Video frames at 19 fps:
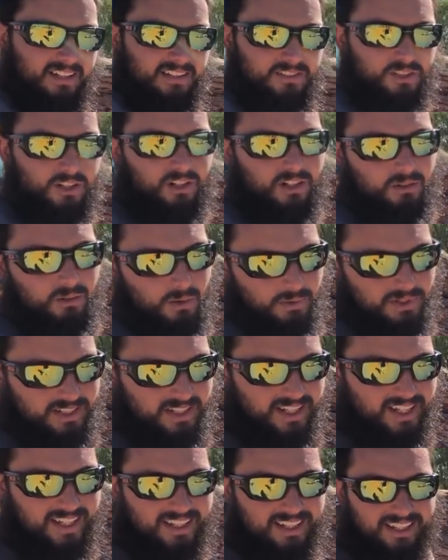So what we
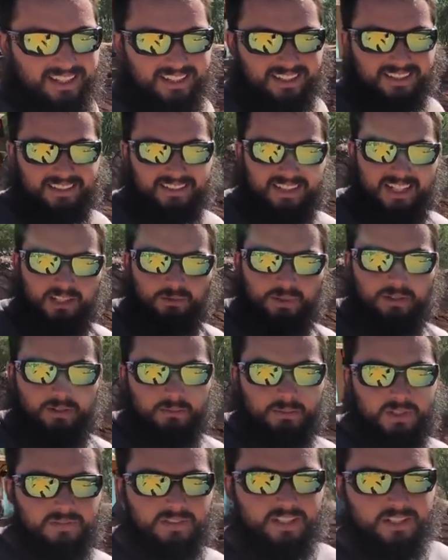did is we
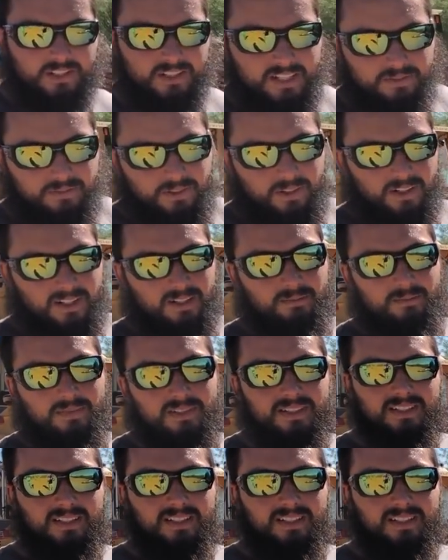removed the tree for them